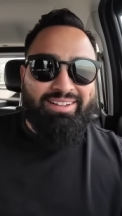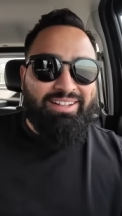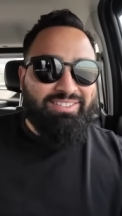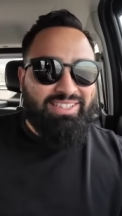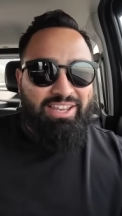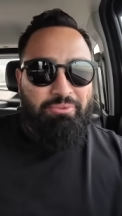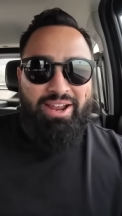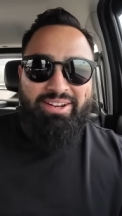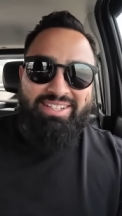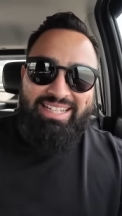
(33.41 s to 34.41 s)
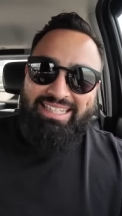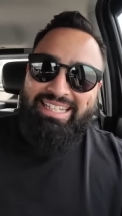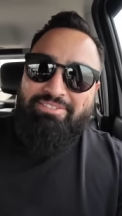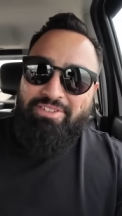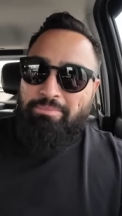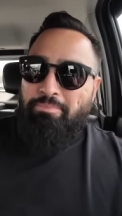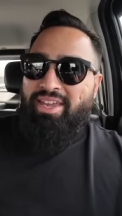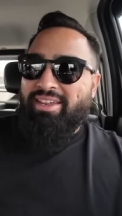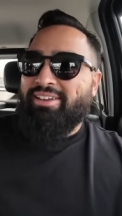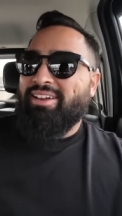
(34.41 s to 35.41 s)
Now, today we're actually leaving
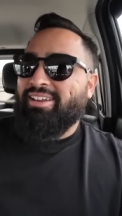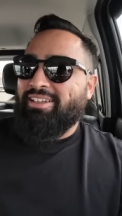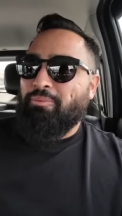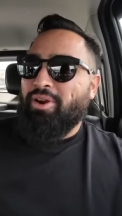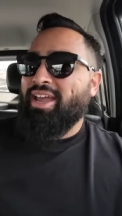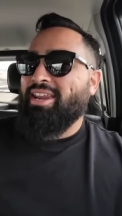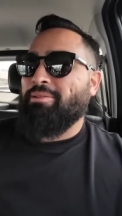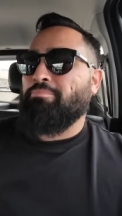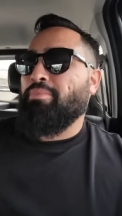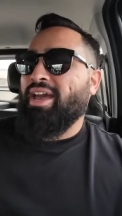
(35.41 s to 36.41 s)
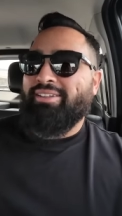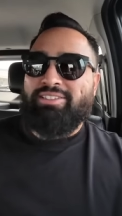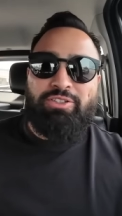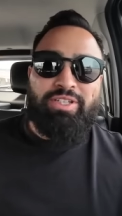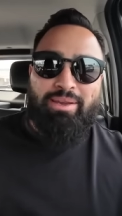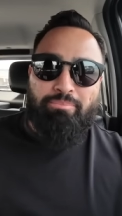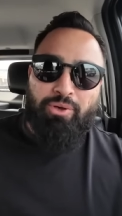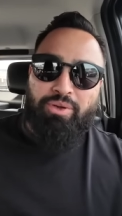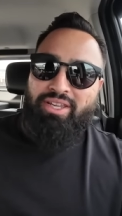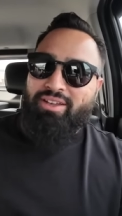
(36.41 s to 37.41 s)
Bangkok and we're heading back to
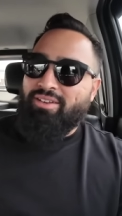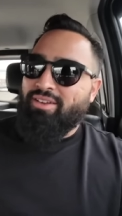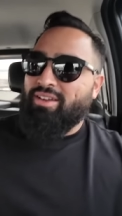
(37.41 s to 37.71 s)
Cambodia.